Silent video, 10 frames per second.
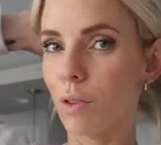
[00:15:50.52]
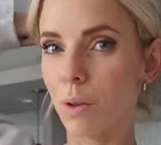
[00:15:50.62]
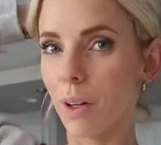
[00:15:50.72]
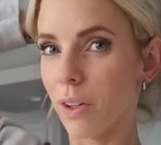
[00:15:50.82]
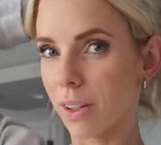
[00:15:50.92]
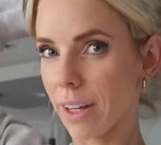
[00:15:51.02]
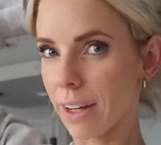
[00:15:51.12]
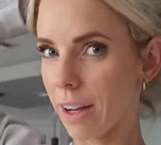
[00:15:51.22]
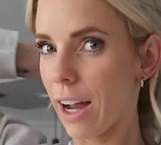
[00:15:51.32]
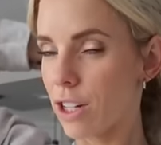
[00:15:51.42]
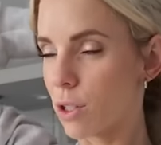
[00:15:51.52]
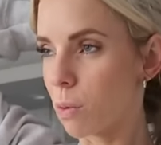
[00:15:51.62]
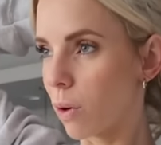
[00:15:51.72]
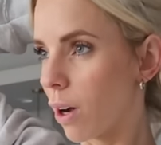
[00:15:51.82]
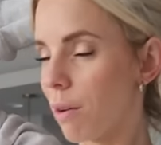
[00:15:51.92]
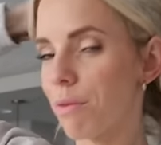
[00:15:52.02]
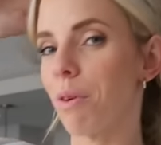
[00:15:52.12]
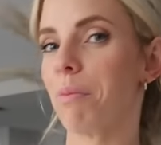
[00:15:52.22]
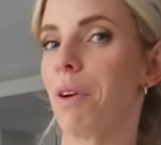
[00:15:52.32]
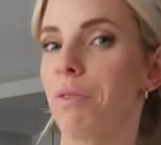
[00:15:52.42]
Do I look like I just woke up
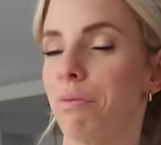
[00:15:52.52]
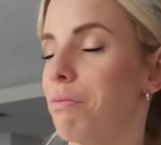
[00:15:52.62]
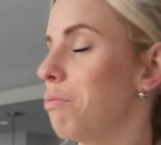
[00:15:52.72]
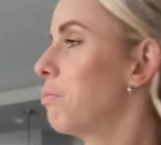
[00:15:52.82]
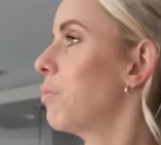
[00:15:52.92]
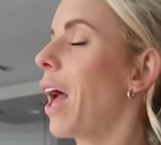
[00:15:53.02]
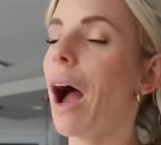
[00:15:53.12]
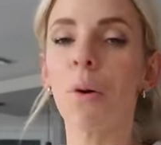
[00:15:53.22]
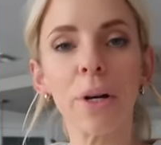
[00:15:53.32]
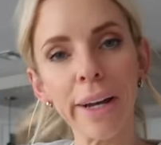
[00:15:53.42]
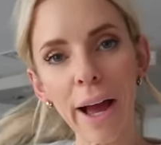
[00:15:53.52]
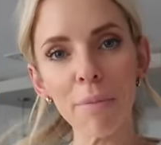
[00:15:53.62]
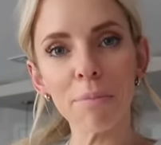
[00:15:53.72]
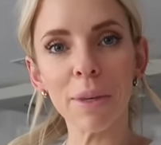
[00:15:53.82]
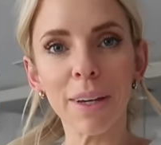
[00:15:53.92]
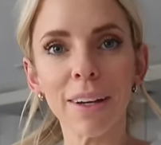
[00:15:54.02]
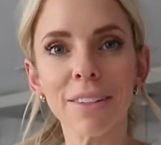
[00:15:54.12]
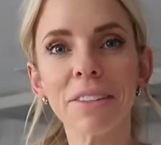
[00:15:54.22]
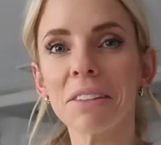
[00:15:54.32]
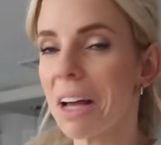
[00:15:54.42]
from an hour nap?
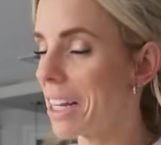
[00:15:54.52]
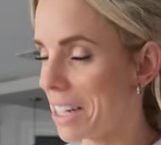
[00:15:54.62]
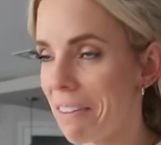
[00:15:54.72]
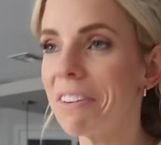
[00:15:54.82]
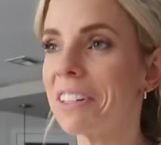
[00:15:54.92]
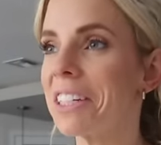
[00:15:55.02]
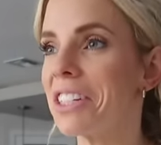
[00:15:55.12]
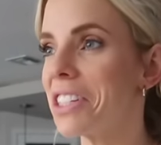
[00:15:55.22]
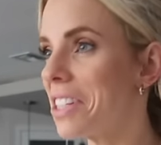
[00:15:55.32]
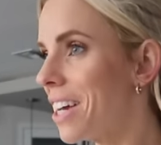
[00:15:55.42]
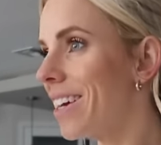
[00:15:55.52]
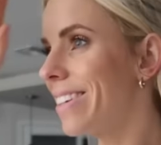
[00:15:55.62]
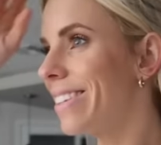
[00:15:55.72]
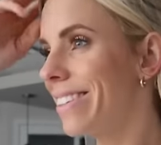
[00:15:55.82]
Because I definitely just did.